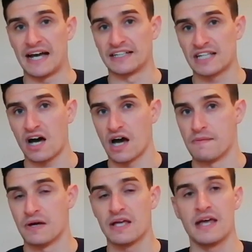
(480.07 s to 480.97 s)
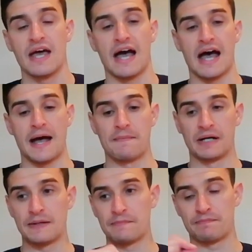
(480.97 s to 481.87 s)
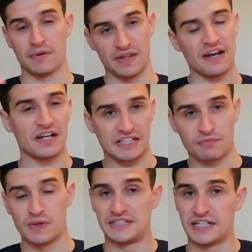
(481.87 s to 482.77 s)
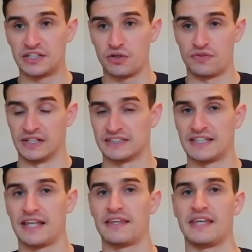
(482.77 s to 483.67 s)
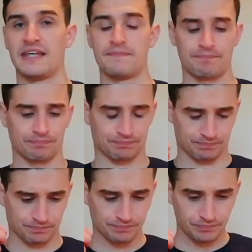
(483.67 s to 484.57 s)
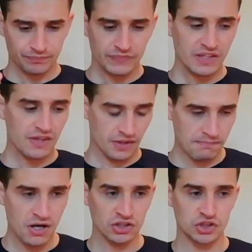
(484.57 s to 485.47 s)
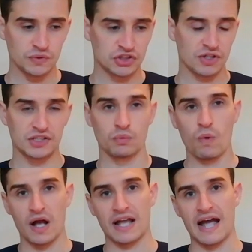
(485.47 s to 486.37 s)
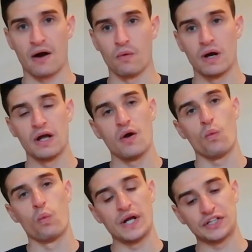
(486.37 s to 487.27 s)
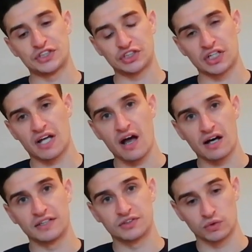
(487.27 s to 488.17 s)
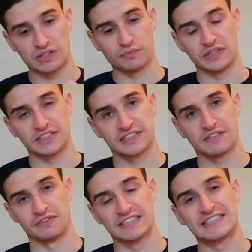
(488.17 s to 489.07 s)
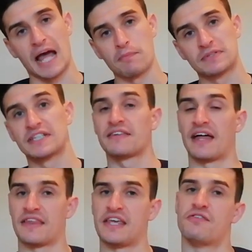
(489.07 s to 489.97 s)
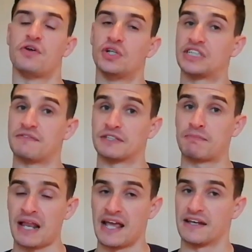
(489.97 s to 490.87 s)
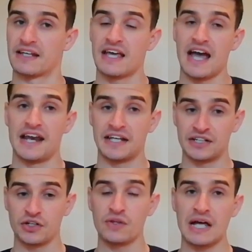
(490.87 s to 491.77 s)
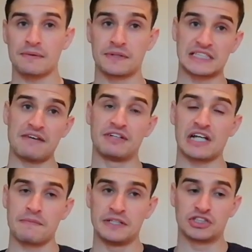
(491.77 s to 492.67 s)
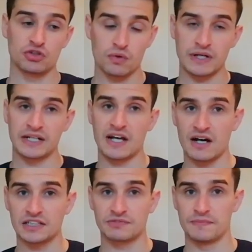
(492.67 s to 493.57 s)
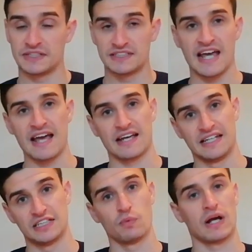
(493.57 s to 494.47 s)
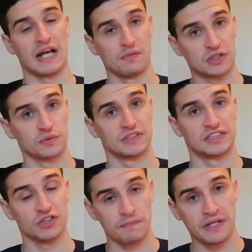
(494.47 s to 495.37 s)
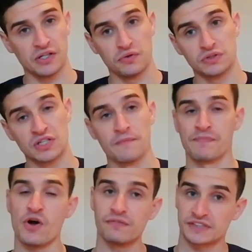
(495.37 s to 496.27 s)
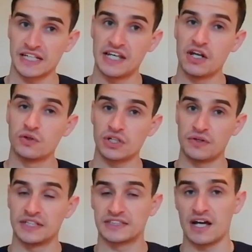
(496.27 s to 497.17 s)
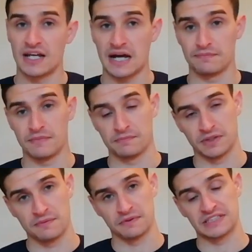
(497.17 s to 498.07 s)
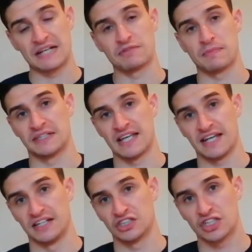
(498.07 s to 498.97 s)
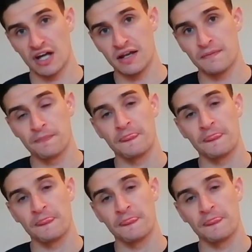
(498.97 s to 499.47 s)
at a time. But there are different ways he can do things. And then the marshal is trying to work out which cards or which different steps that the fugitive has played. And he can do that because every time he's drawing cards from this deck and he's working out which ones he's not being used, obviously he knows only a certain number of steps have been taken each turn.